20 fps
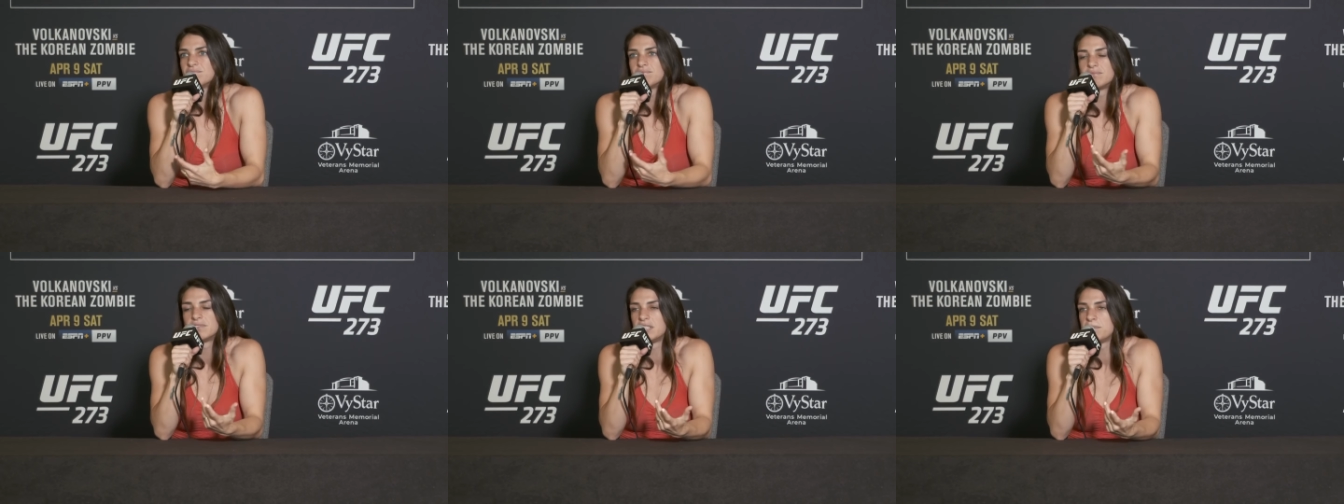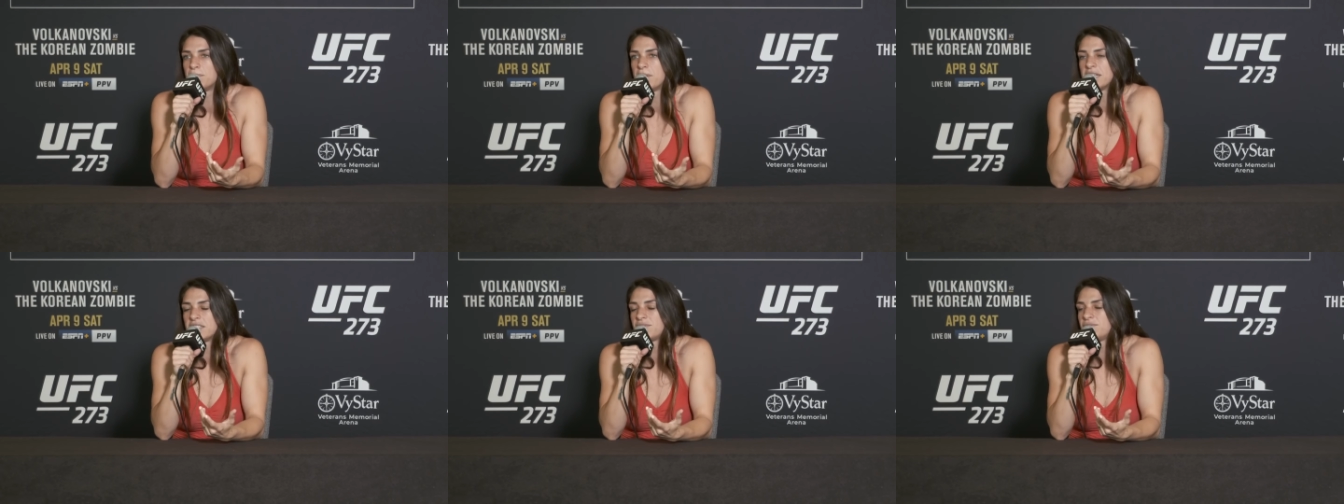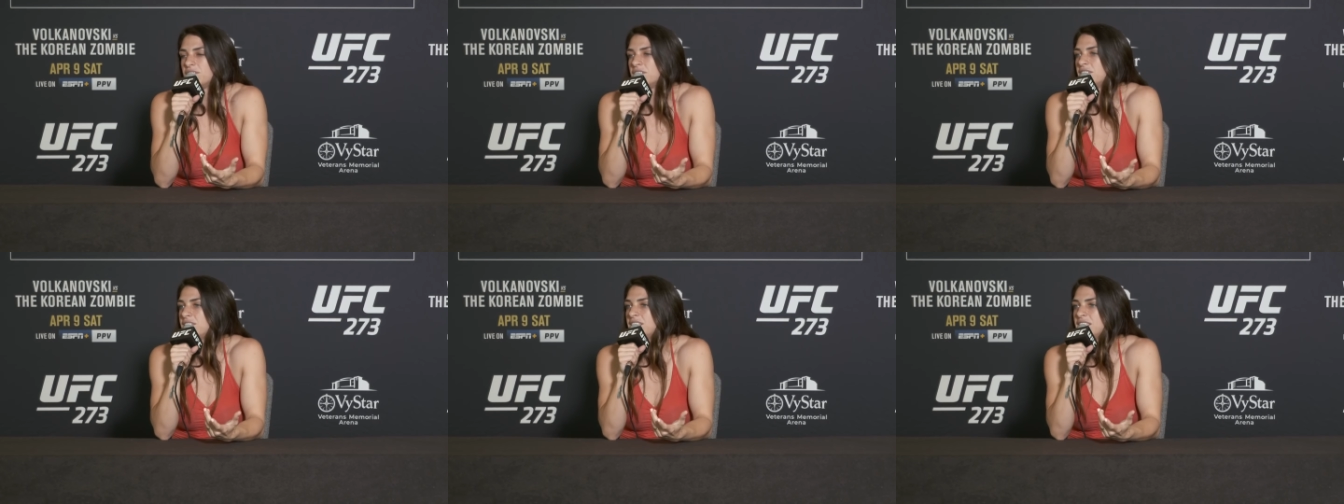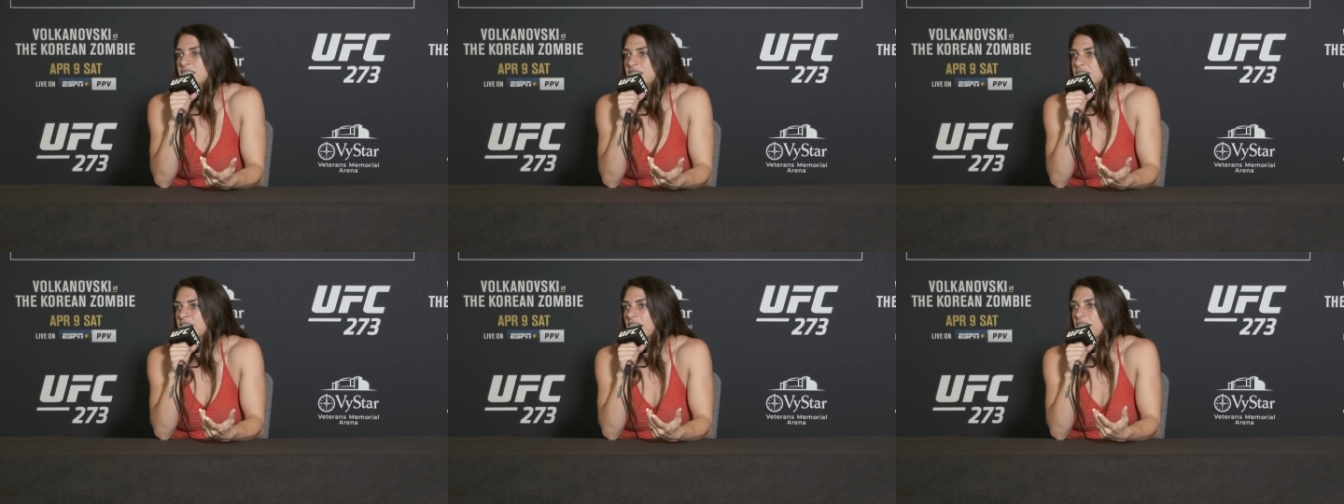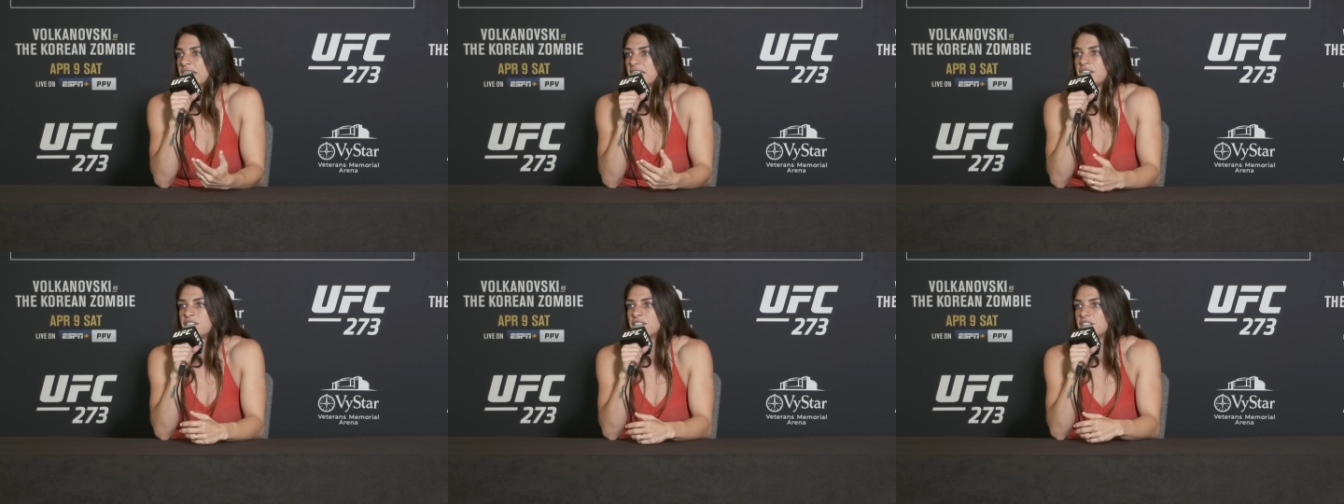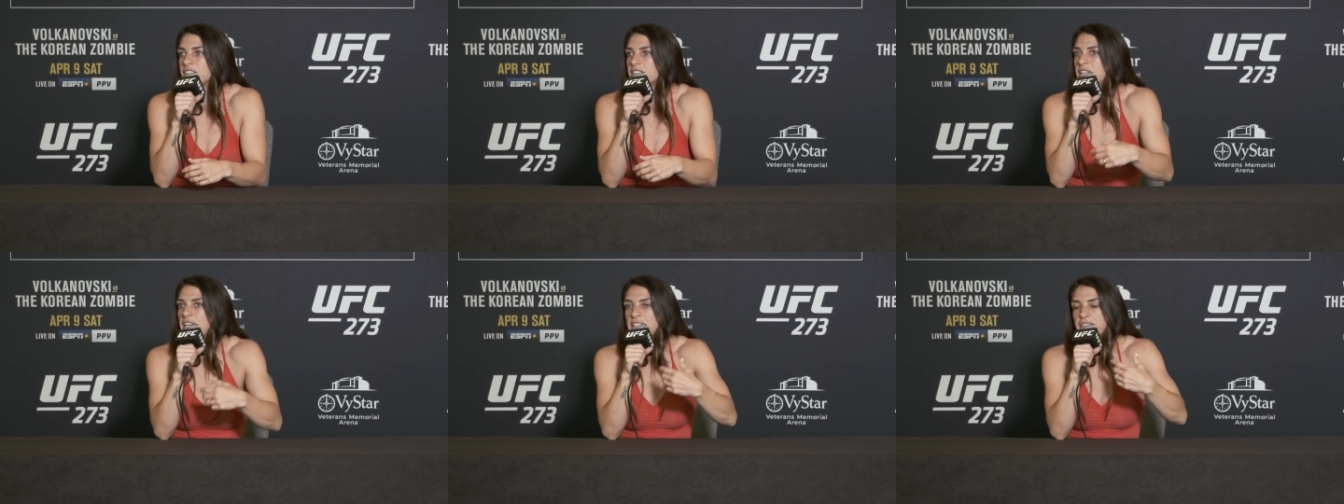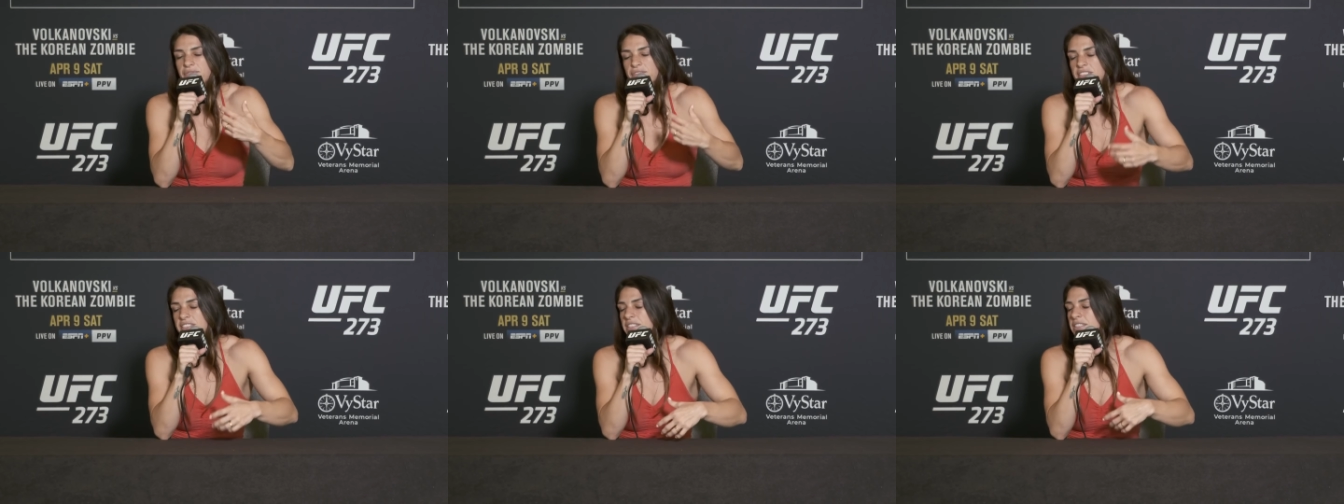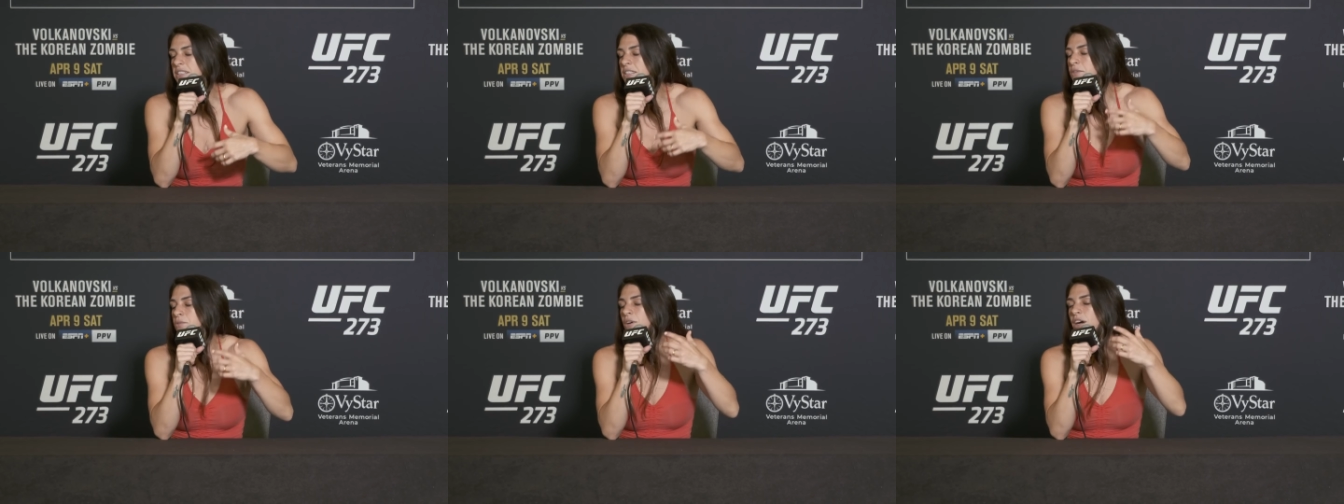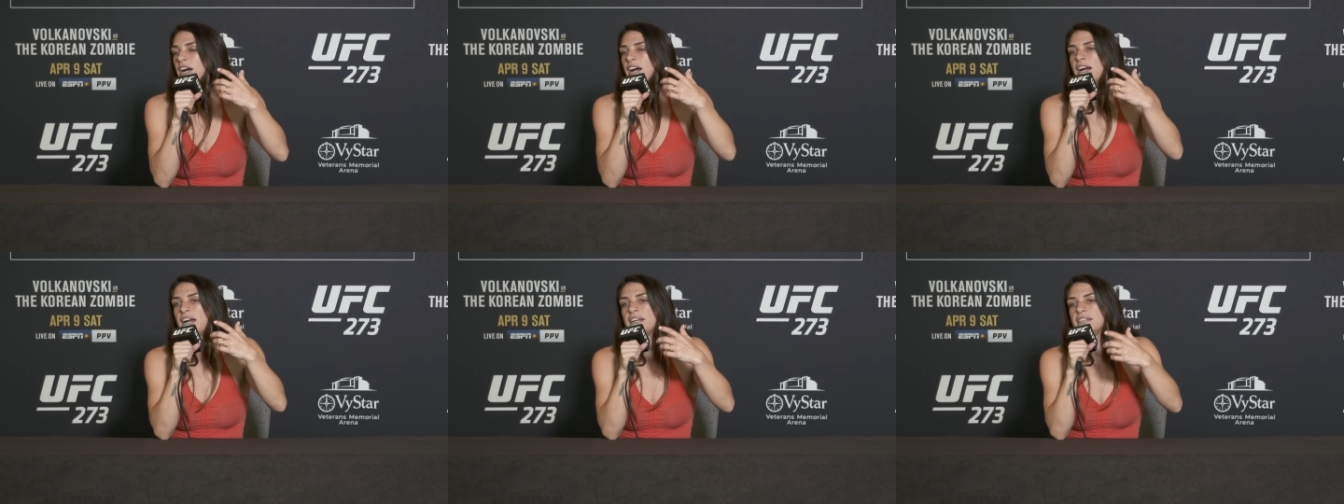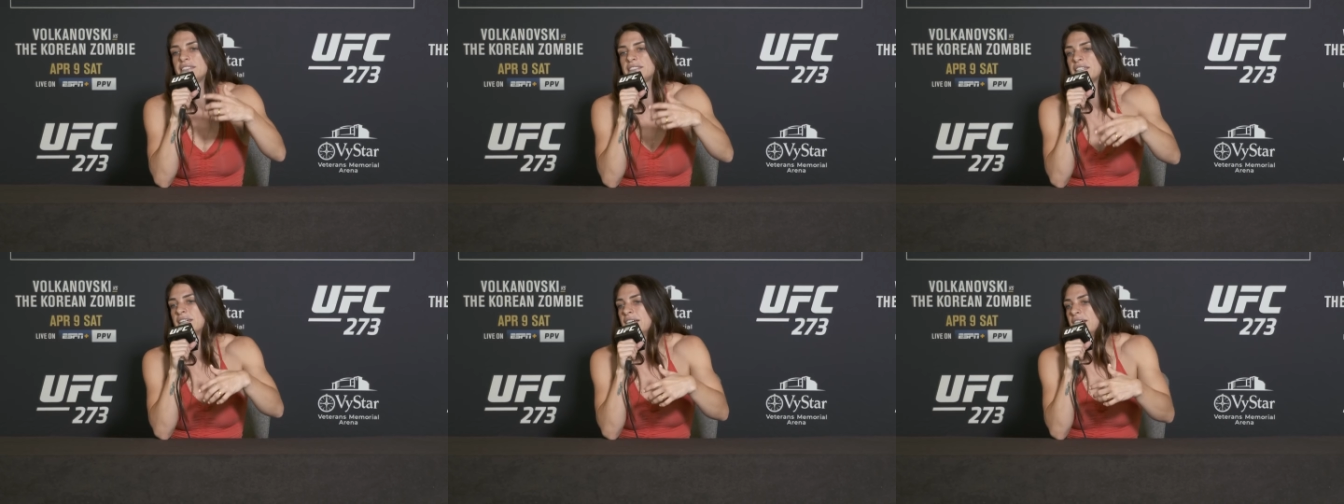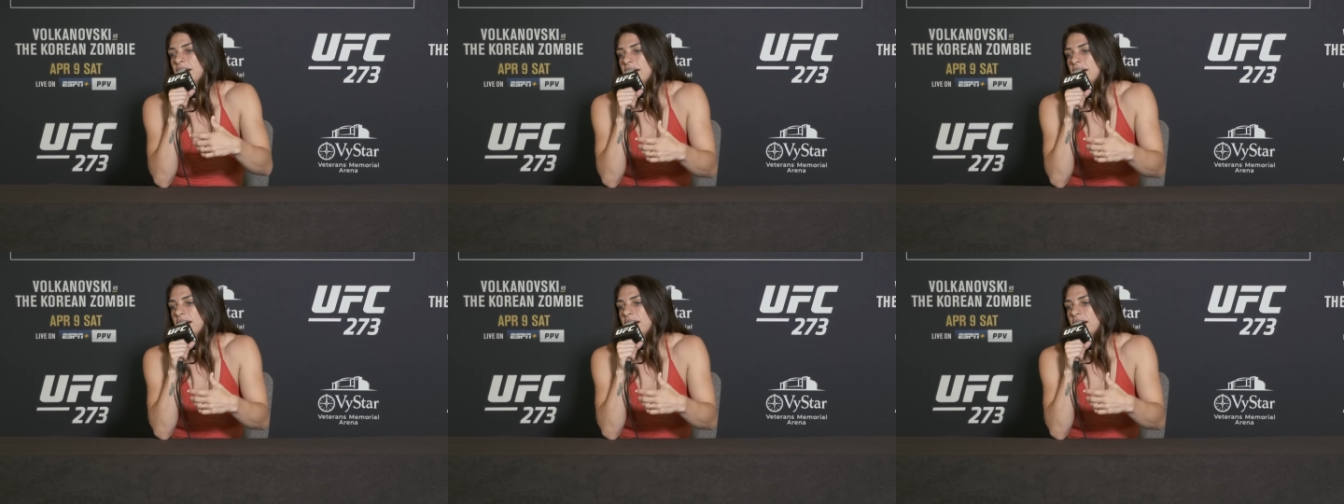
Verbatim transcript: the best physique I could, like, physically wise.